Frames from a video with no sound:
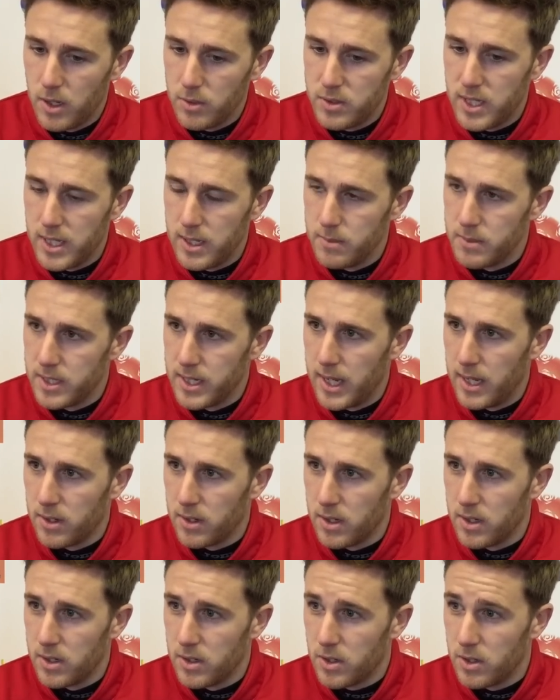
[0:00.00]
teams are now
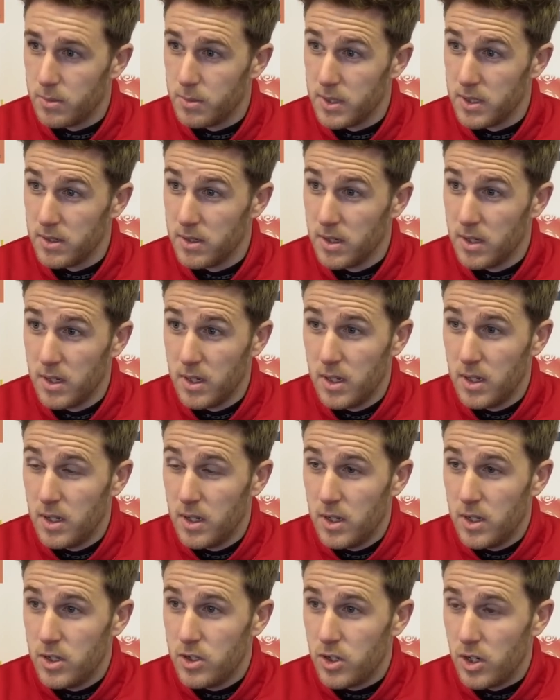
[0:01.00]
going to come and
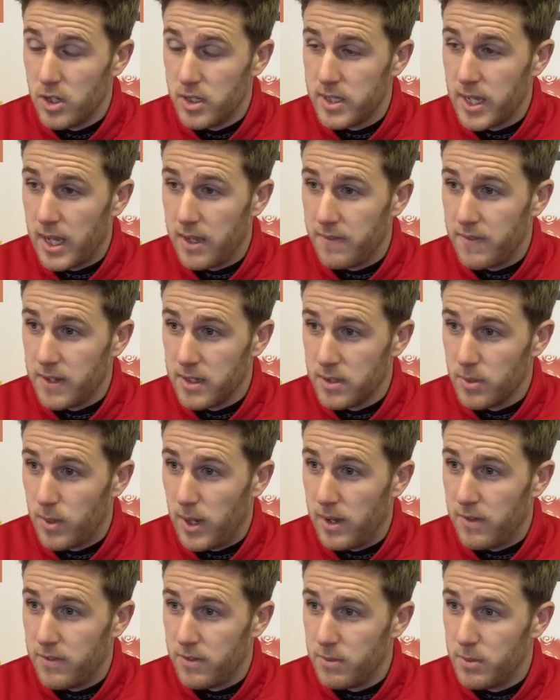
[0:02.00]
try and take things
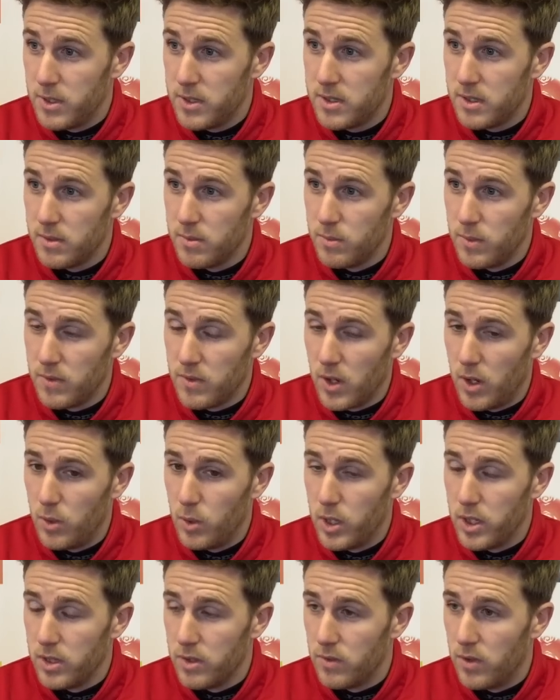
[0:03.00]
away from us, and we've got
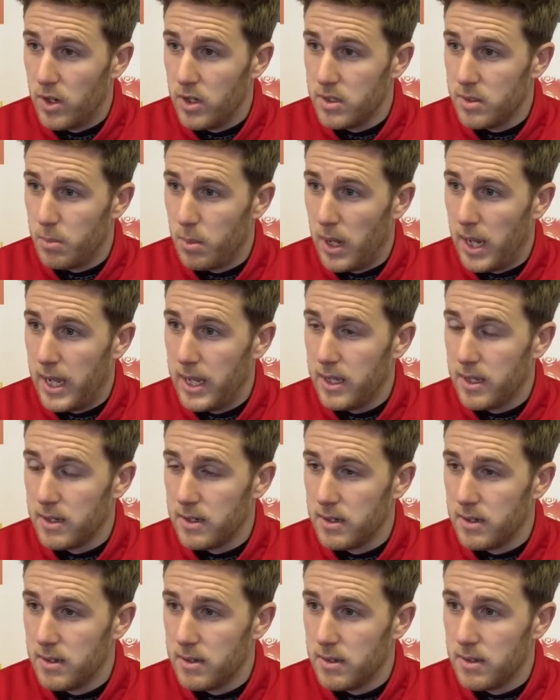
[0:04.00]
to earn the right to play
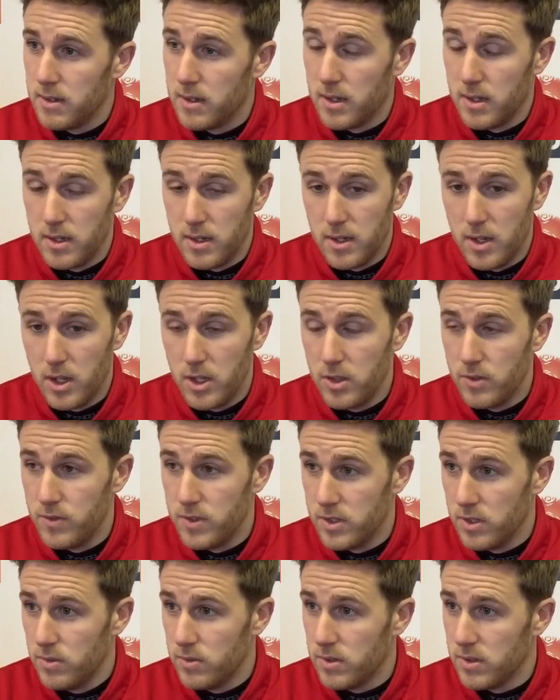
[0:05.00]
and earn the
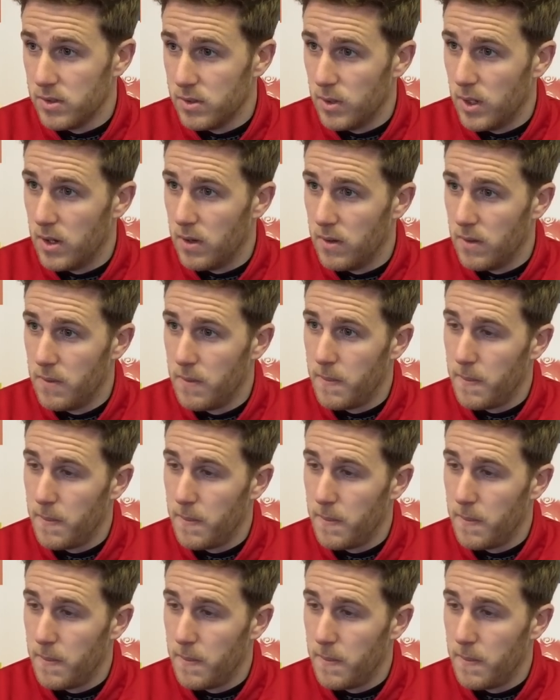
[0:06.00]
results as well.